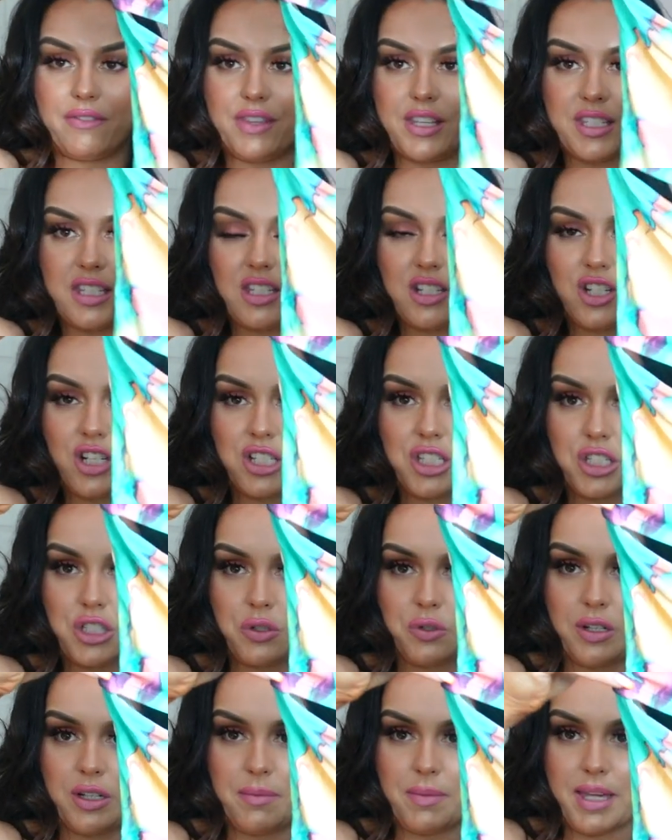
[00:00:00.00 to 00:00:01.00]
This is just
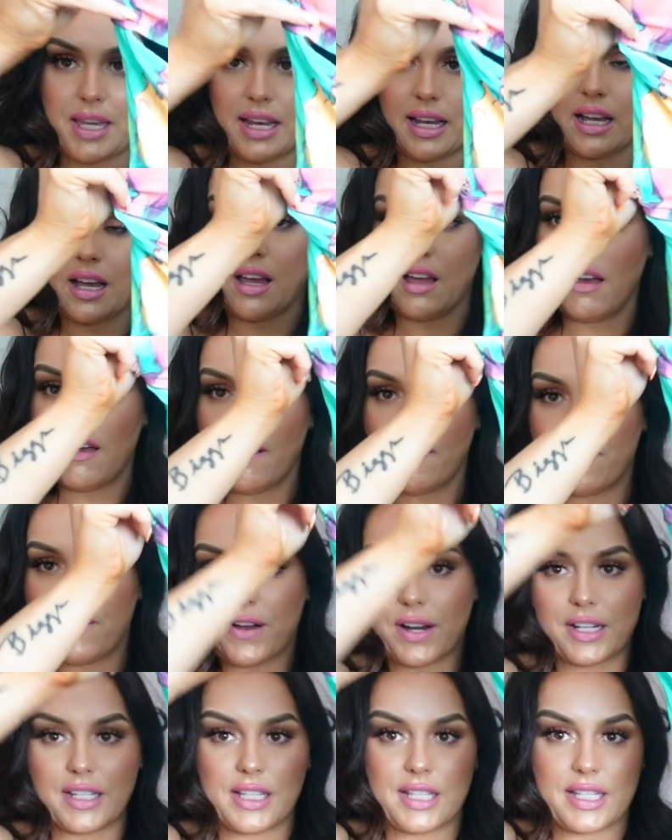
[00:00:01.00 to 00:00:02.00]
screaming
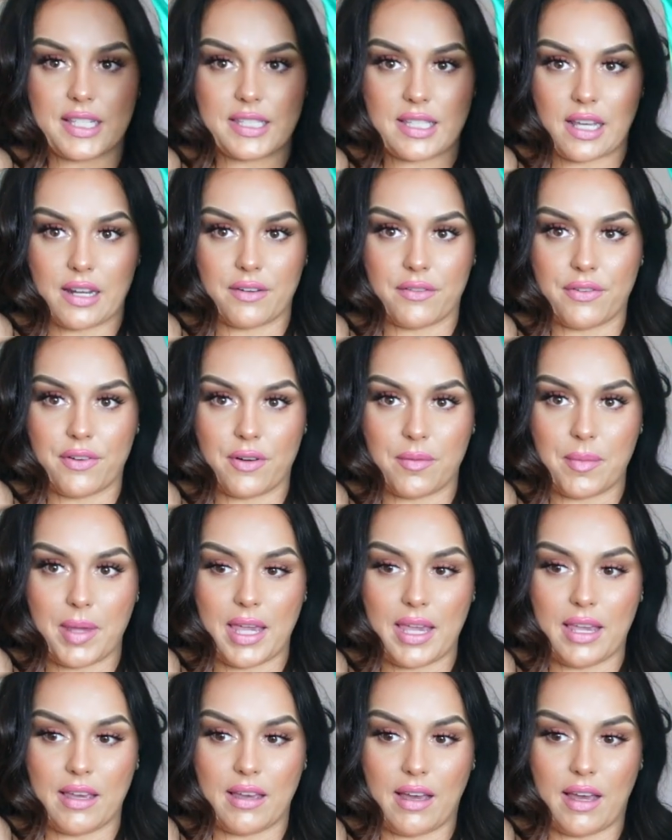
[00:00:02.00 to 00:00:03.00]
fun in the sun for
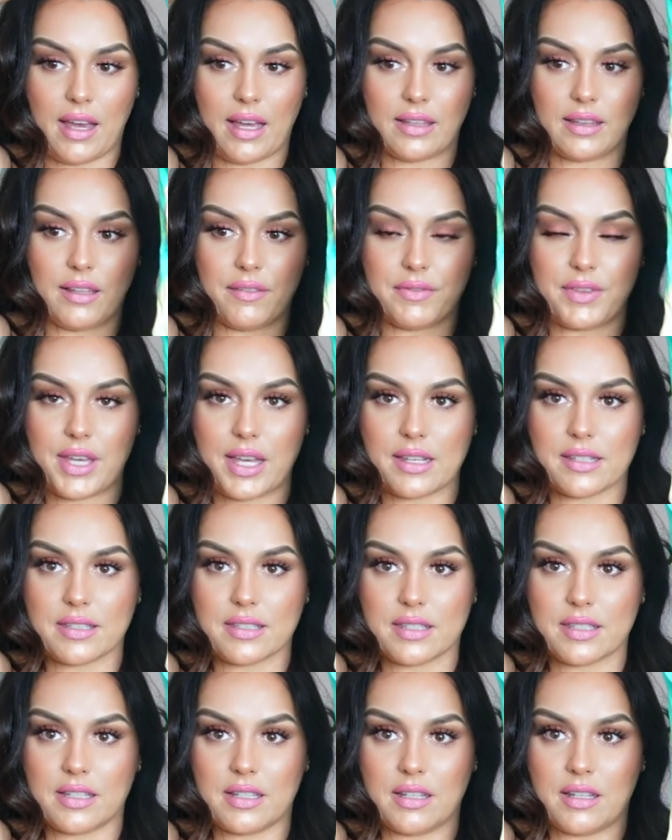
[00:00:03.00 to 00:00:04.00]
me. I love
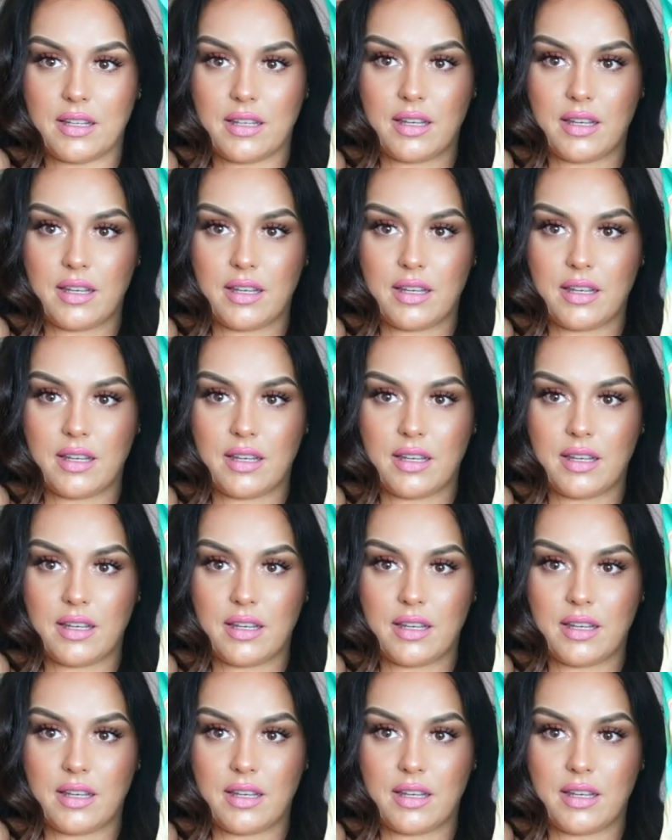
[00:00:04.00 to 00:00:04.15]
this.